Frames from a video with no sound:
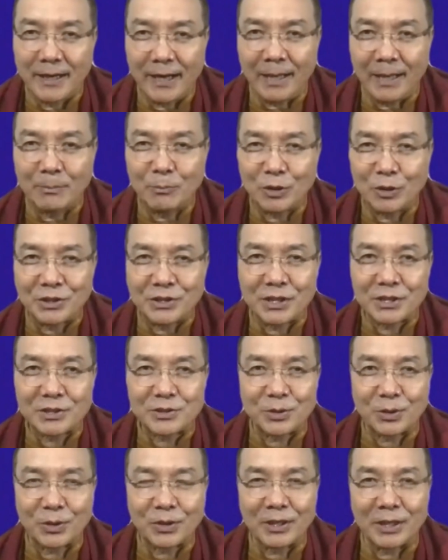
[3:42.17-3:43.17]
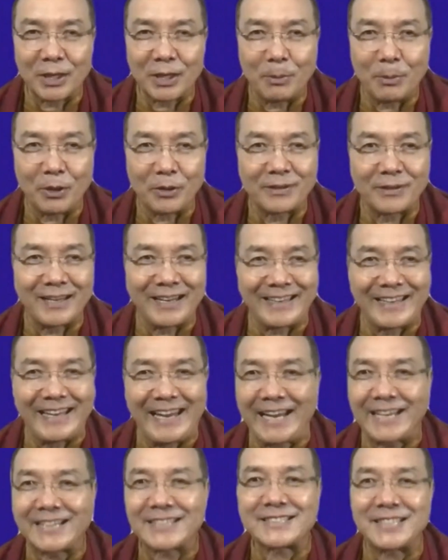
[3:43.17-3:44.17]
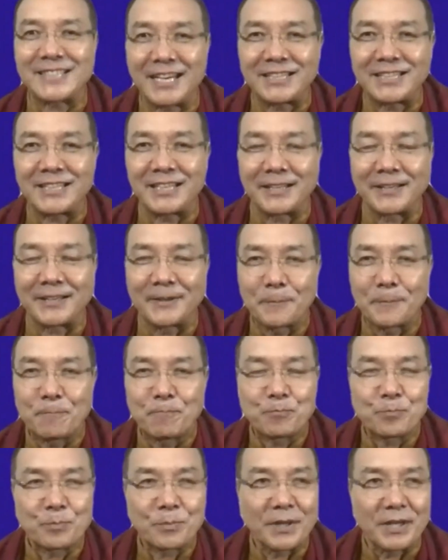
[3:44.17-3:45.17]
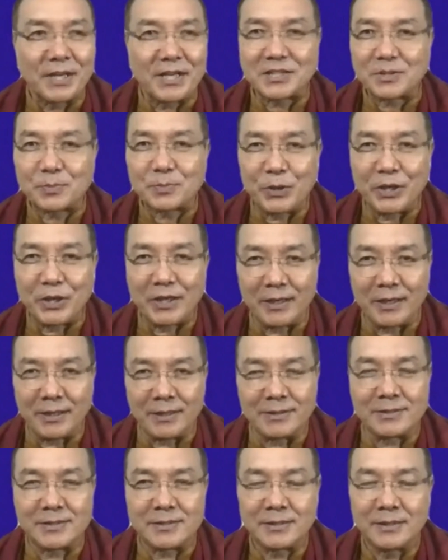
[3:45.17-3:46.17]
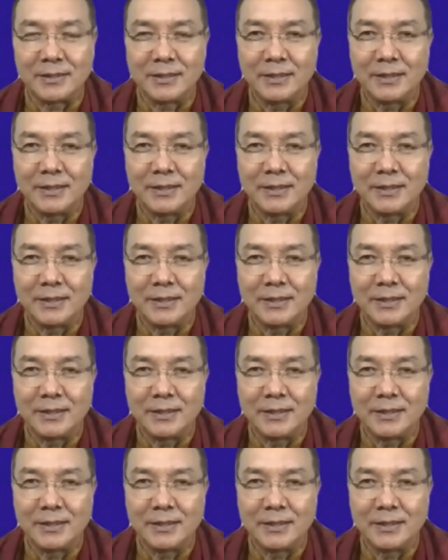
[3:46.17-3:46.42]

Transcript: I'm not just talking about the exciting experience.